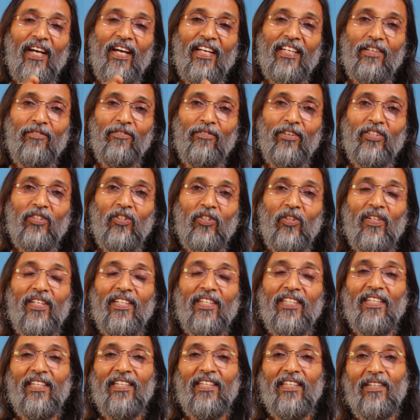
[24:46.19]
and
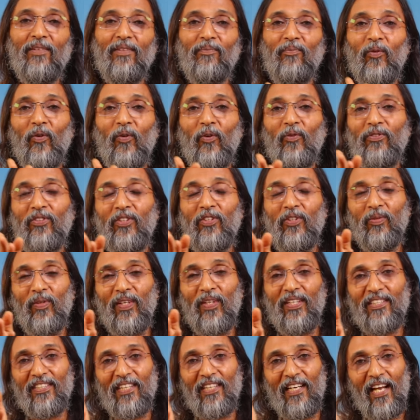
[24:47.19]
eventually move
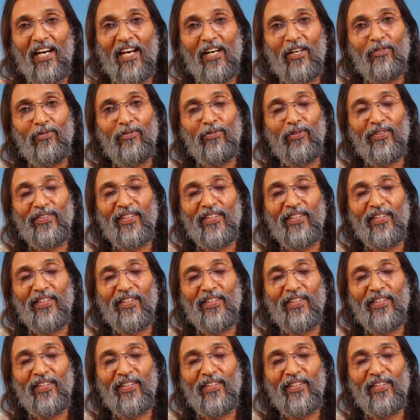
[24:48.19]
towards love